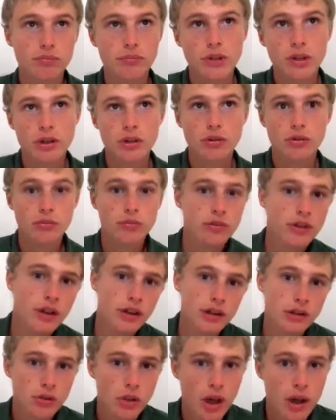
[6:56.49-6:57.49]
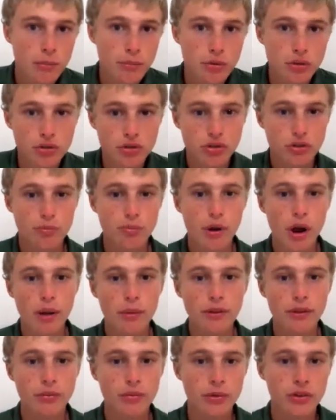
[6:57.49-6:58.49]
you know, 10 kilometers, you
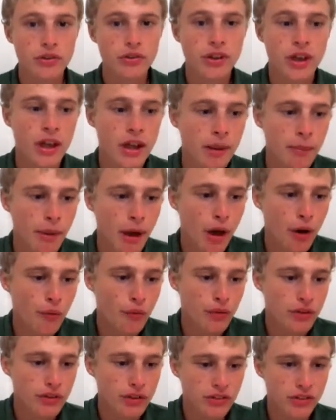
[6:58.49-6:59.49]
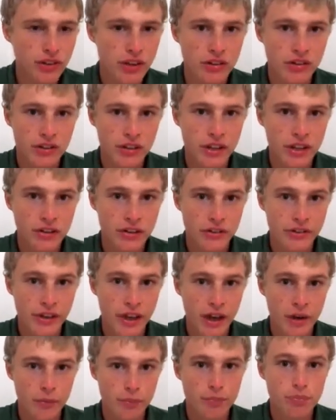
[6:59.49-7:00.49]
probably would say about 50 cents to get to
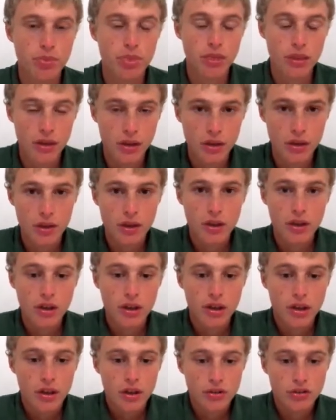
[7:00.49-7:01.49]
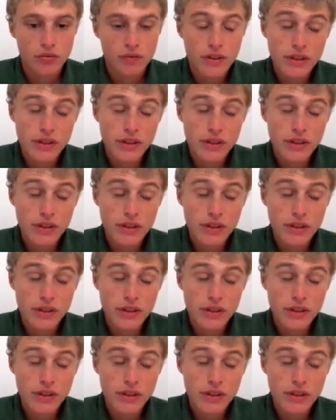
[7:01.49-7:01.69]
town. So